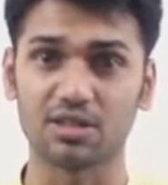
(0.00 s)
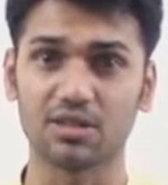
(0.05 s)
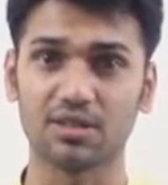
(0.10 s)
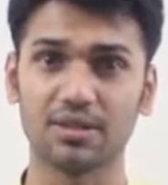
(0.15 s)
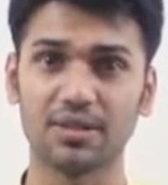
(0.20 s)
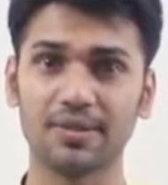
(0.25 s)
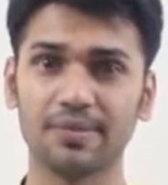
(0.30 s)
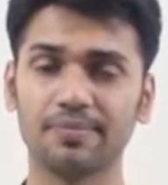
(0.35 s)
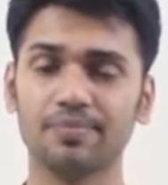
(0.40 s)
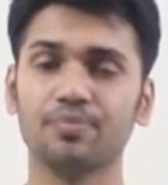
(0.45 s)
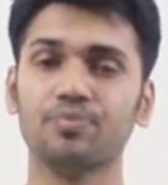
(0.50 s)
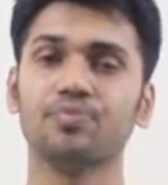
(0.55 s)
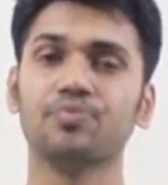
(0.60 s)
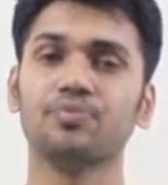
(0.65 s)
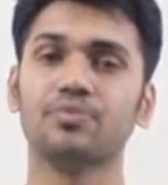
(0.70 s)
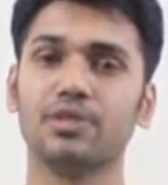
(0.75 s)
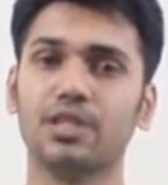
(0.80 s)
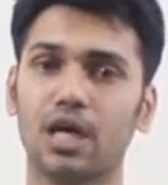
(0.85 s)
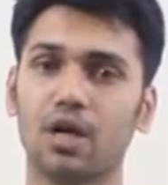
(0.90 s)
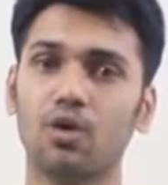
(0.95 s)
Now,
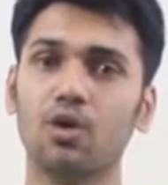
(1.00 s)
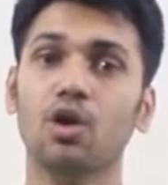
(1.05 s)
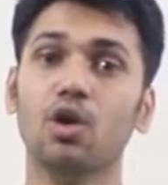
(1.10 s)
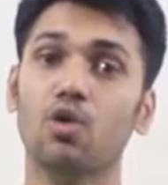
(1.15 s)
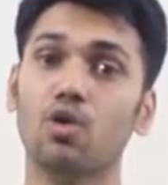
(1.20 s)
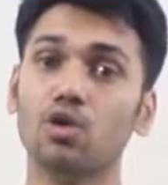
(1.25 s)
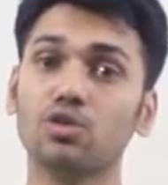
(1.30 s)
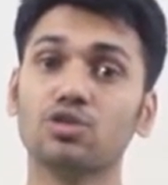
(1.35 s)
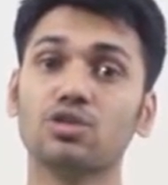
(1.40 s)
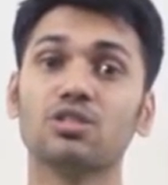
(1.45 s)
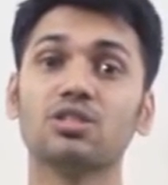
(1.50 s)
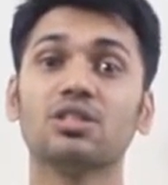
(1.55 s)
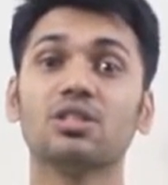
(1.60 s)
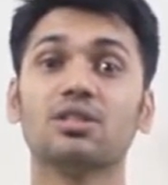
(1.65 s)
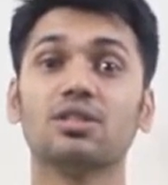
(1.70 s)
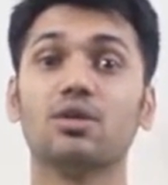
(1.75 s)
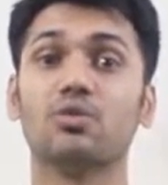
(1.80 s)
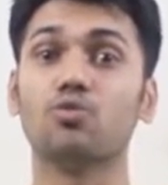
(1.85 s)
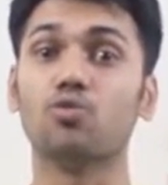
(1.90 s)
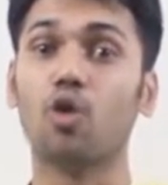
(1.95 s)
once the what
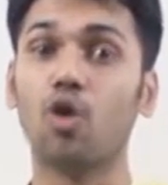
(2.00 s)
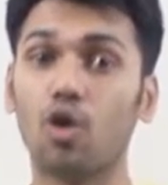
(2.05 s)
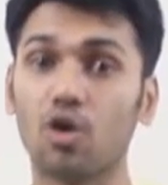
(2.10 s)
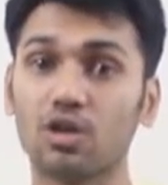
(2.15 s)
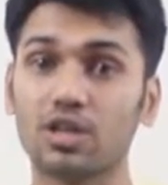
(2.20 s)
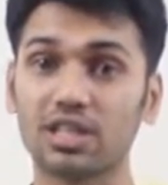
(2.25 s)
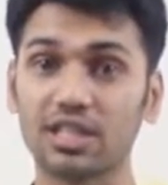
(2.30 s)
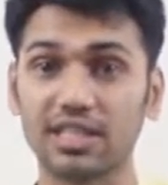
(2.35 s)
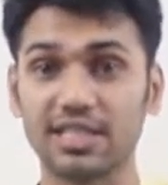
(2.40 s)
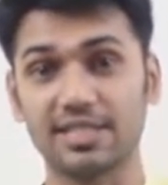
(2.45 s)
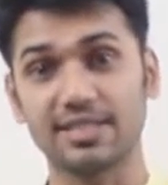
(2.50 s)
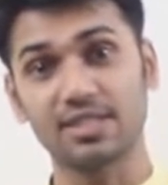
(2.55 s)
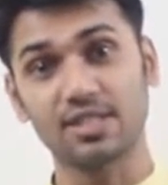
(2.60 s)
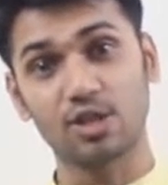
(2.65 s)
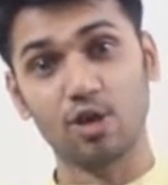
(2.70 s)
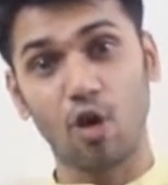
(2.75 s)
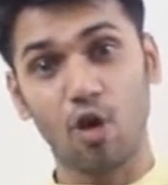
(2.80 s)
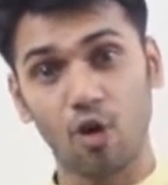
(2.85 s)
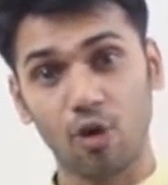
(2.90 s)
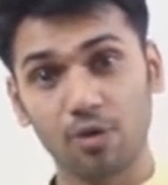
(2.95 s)
is gone,
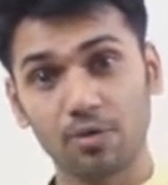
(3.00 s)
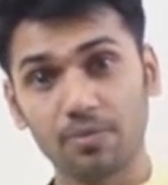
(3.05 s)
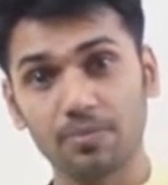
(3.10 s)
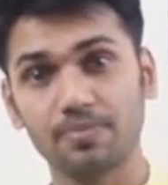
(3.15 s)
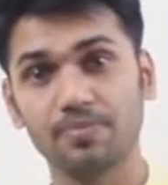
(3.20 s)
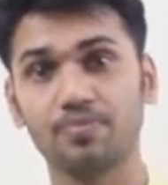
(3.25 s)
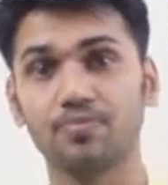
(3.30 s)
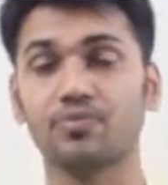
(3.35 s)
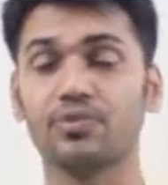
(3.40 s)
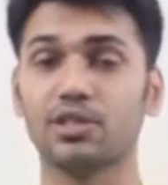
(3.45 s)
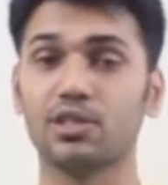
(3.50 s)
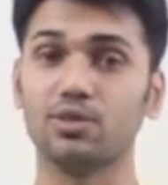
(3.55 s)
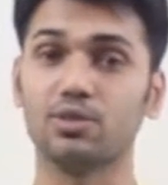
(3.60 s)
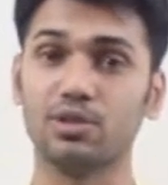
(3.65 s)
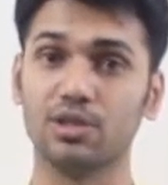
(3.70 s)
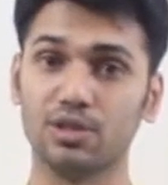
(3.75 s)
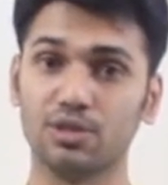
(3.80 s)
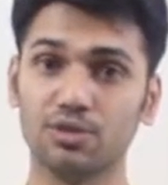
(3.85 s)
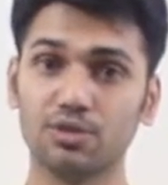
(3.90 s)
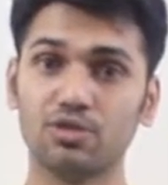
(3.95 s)
you use
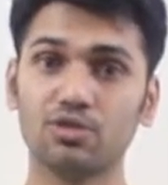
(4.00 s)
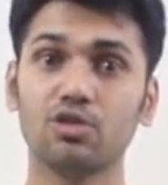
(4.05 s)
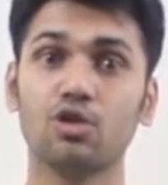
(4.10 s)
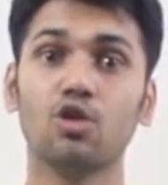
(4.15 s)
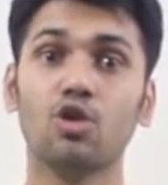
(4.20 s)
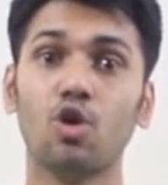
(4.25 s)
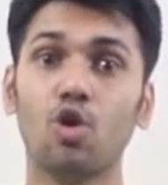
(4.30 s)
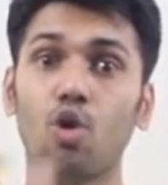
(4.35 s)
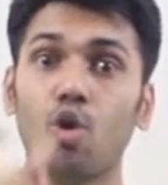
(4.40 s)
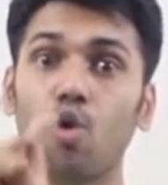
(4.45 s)
who.